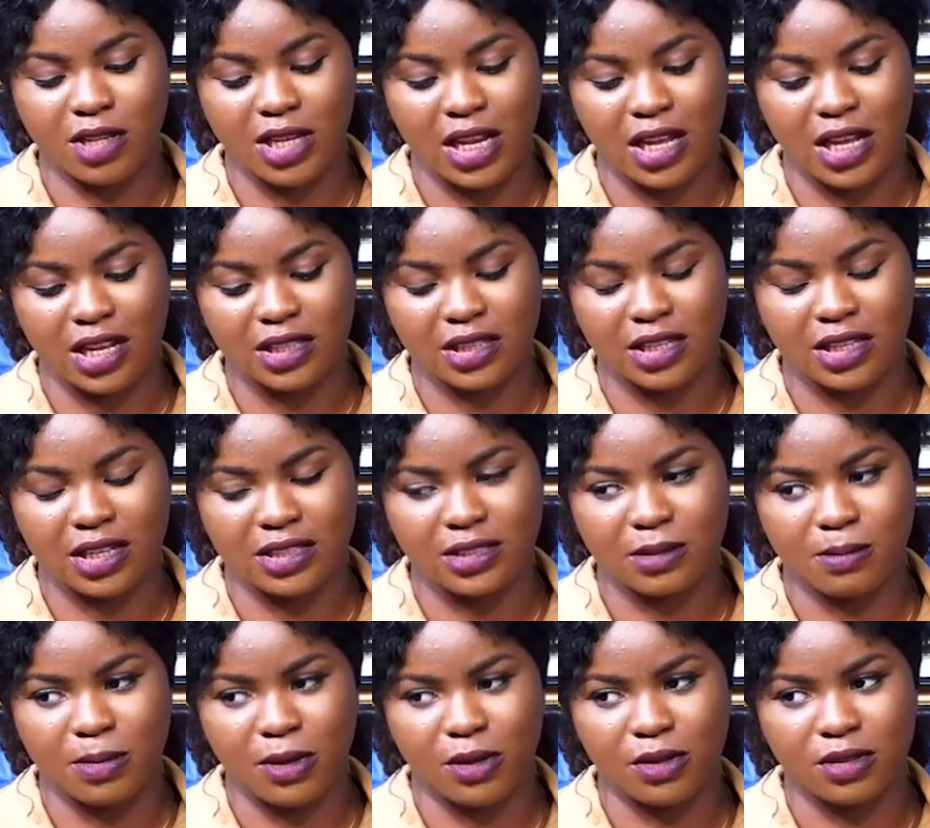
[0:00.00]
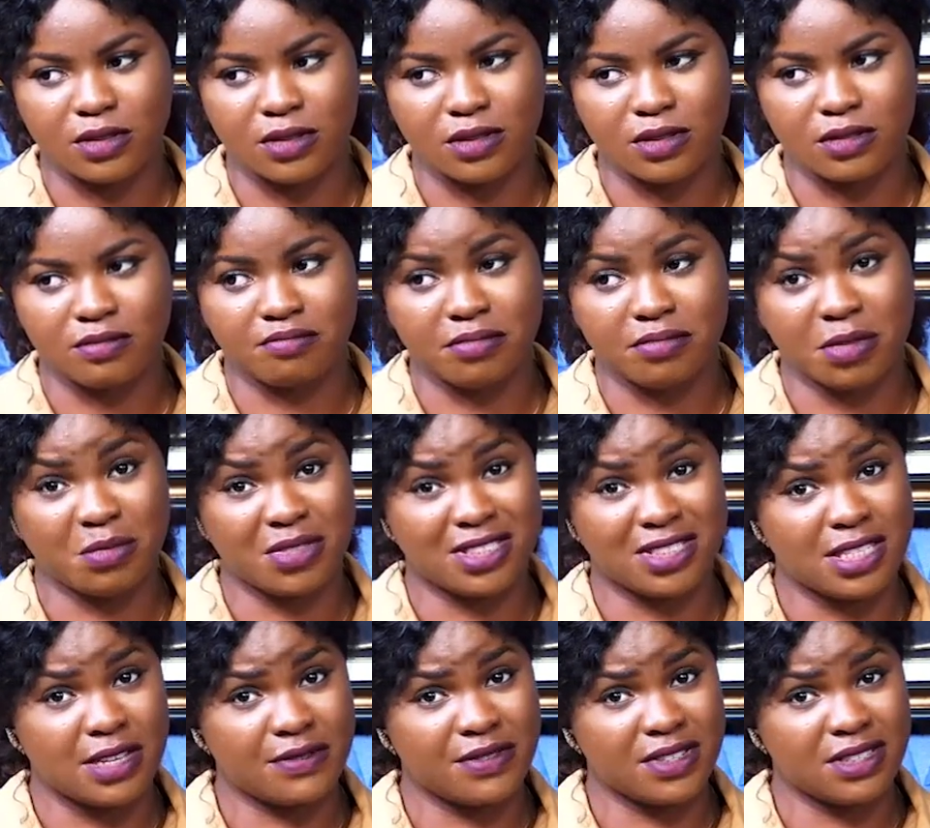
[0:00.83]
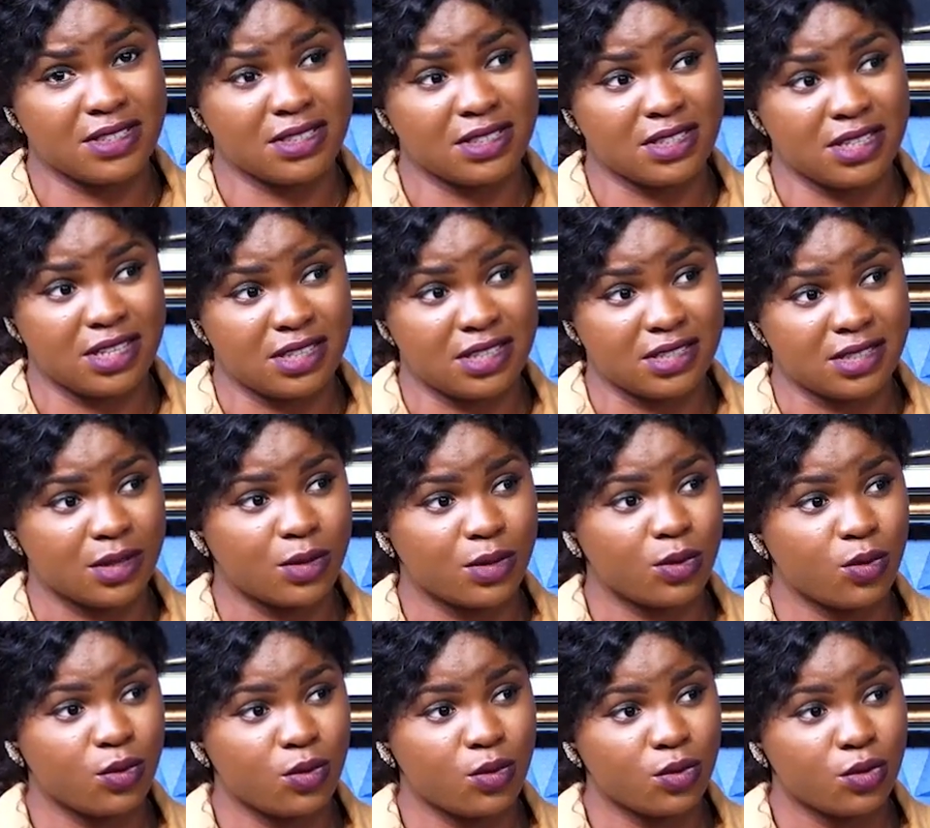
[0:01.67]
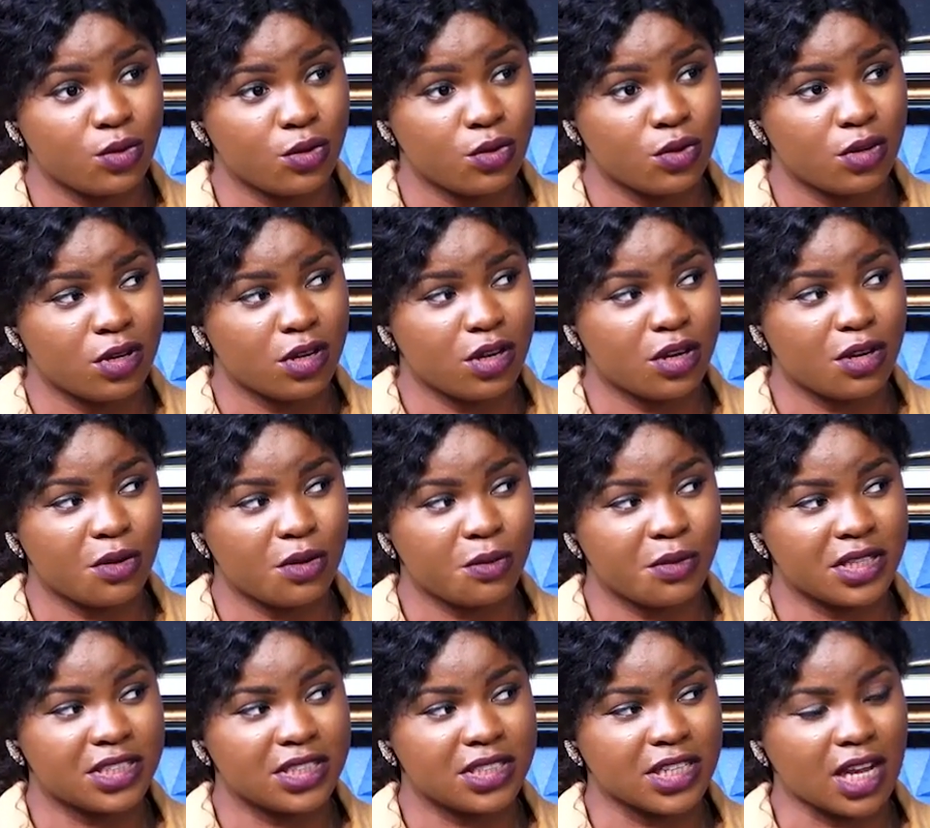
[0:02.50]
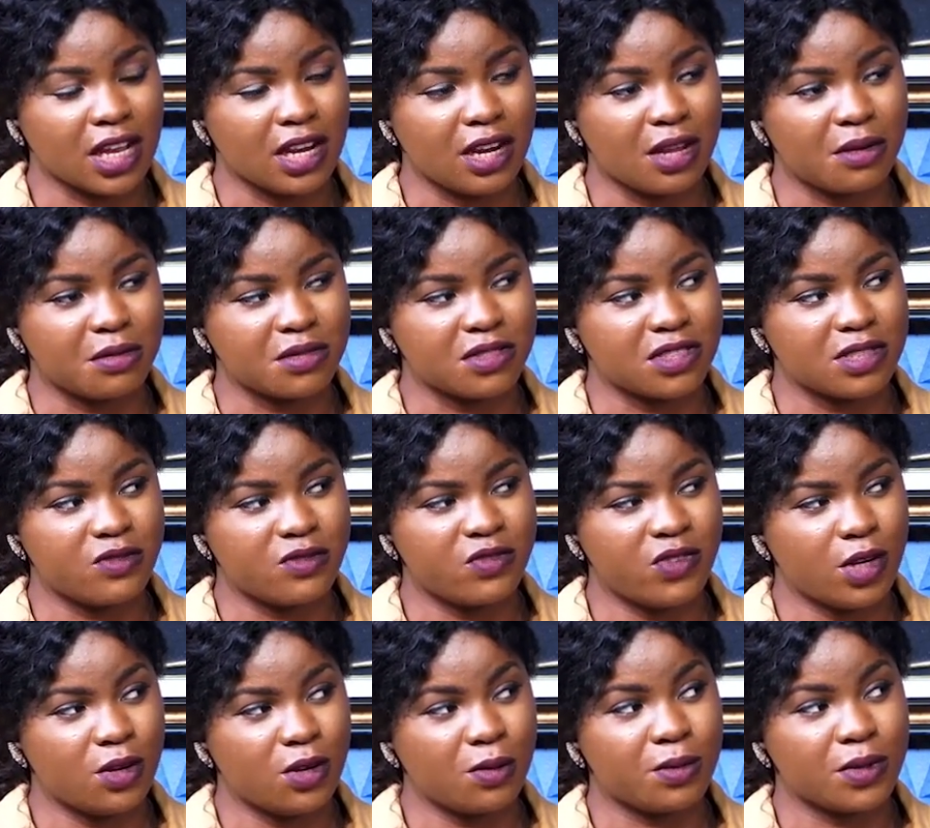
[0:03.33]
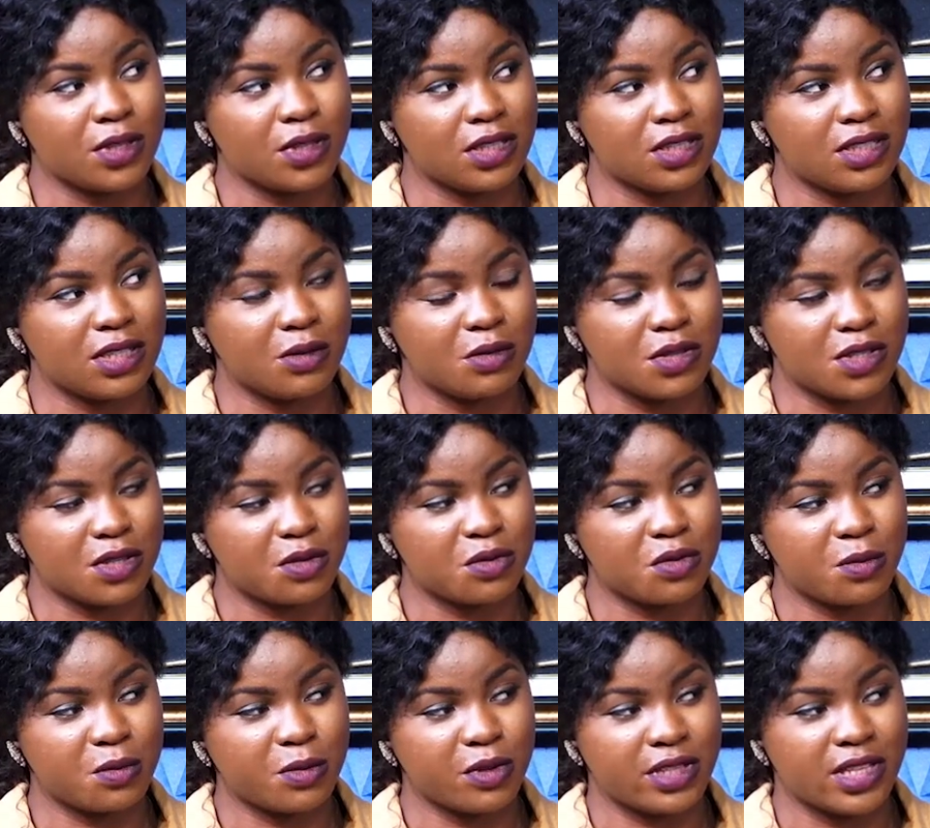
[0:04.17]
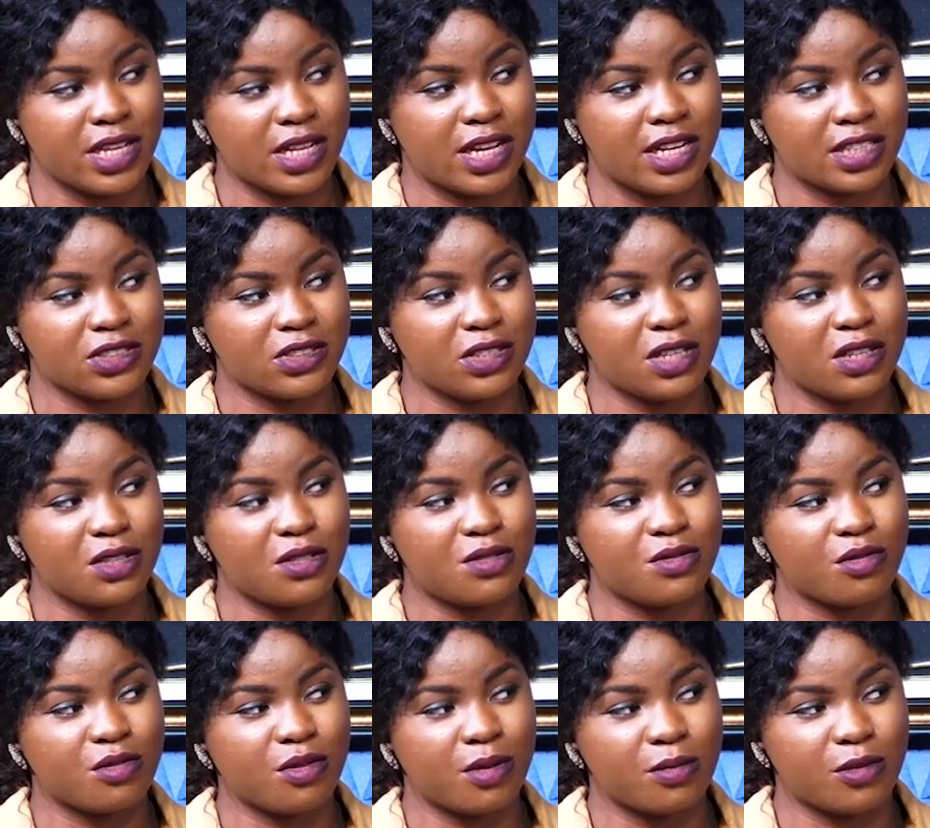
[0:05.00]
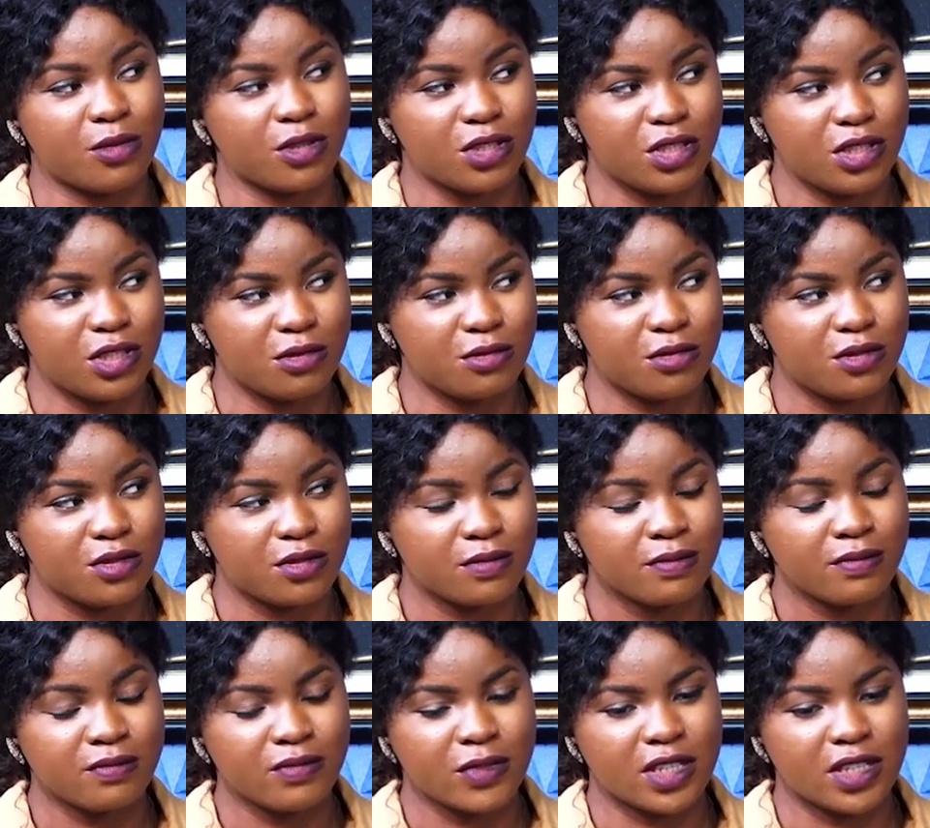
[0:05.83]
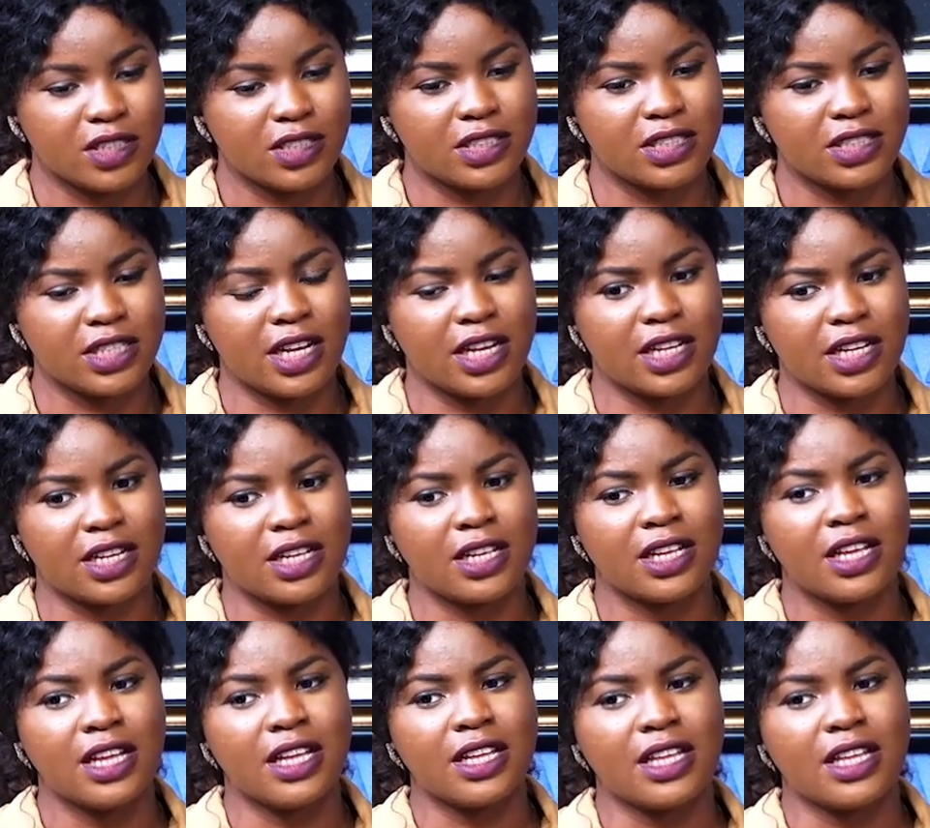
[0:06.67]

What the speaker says: like that about maybe 7 years ago, where China was developing, there was a robot that actually took up the news in China.